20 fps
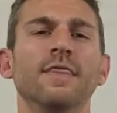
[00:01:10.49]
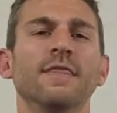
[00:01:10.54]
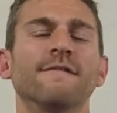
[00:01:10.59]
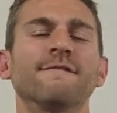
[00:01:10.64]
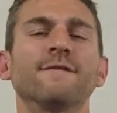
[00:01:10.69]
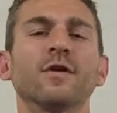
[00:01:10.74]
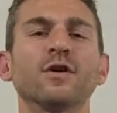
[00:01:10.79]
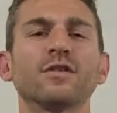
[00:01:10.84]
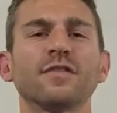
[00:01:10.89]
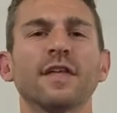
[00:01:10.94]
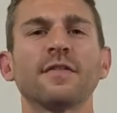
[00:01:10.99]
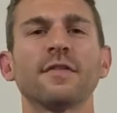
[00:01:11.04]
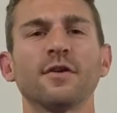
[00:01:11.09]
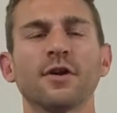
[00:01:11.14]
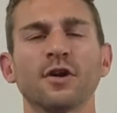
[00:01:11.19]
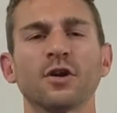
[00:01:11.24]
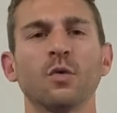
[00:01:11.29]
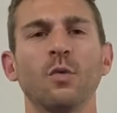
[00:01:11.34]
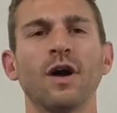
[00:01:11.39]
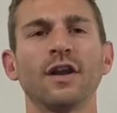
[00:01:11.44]
The first thing that
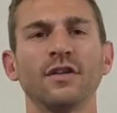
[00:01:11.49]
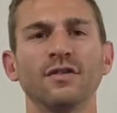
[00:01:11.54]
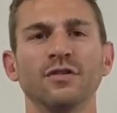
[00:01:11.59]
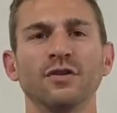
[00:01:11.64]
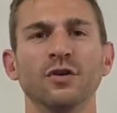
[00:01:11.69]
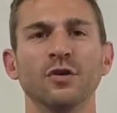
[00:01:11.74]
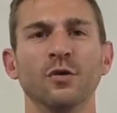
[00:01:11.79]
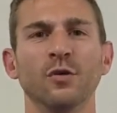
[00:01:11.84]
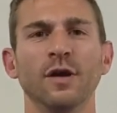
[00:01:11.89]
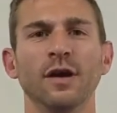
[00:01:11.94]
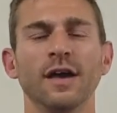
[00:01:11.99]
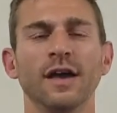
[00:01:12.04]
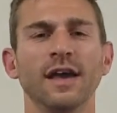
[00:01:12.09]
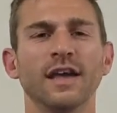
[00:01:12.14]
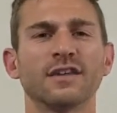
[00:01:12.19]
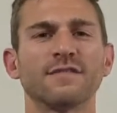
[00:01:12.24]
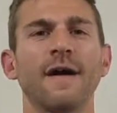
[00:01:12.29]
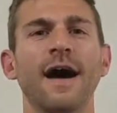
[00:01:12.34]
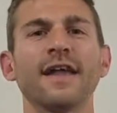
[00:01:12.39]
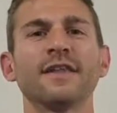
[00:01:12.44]
you're going to want to do
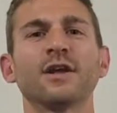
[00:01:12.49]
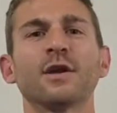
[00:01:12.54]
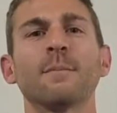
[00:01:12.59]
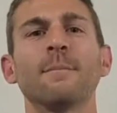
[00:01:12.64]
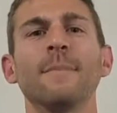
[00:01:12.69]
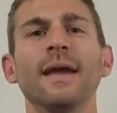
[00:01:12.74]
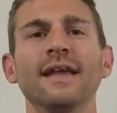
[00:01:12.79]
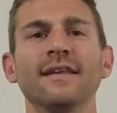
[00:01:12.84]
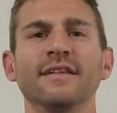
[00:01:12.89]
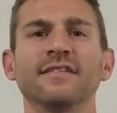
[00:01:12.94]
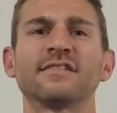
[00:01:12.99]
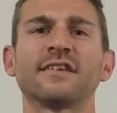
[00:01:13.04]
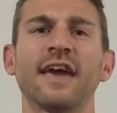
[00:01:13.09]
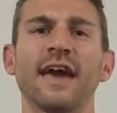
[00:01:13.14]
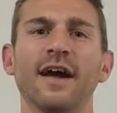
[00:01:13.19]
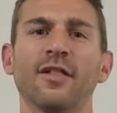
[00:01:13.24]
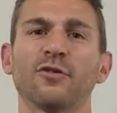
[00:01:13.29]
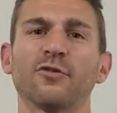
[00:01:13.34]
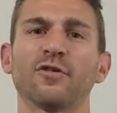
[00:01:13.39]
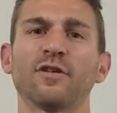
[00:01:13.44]
is find your maintenance
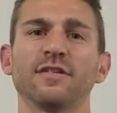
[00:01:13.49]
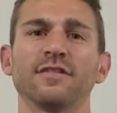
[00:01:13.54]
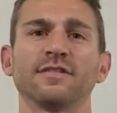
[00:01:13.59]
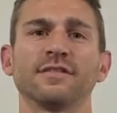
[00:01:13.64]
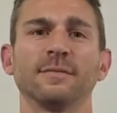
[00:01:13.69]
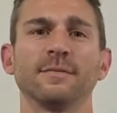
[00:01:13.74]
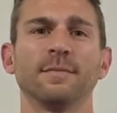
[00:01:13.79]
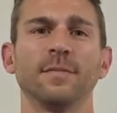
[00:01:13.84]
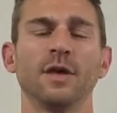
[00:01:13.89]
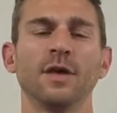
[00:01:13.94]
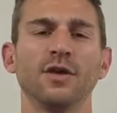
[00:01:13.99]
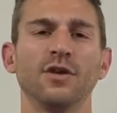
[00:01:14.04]
calories.